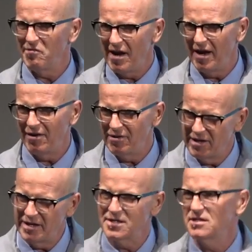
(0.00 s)
rare
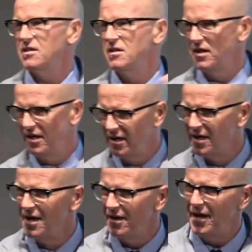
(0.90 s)
and then suddenly
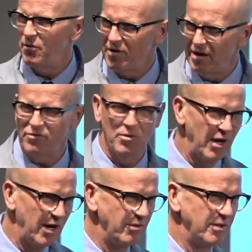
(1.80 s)
they were
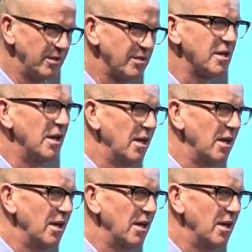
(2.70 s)
everywhere and